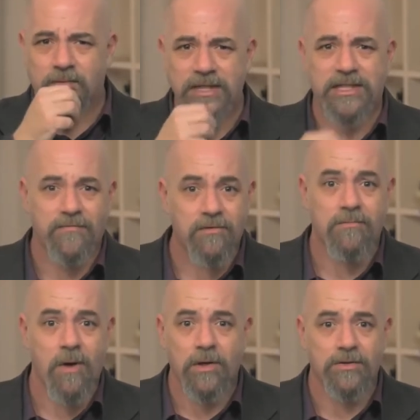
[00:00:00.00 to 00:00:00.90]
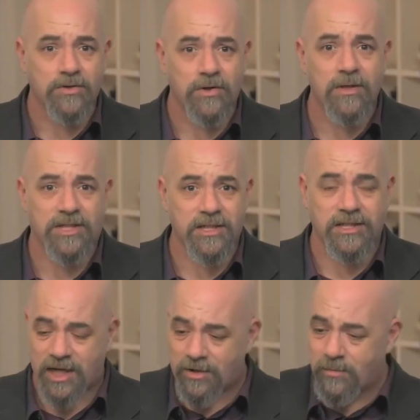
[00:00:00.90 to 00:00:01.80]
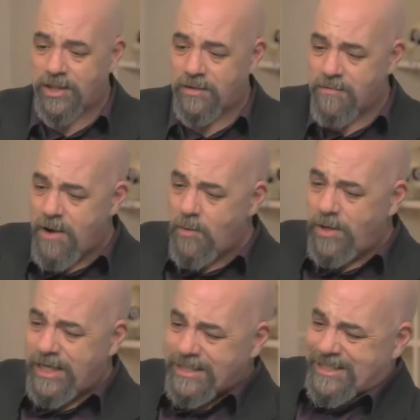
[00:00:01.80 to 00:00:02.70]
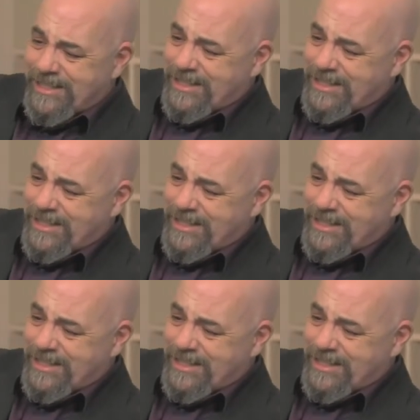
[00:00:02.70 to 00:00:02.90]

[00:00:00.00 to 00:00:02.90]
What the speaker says: reaching for the remote control to change the channel when the remote is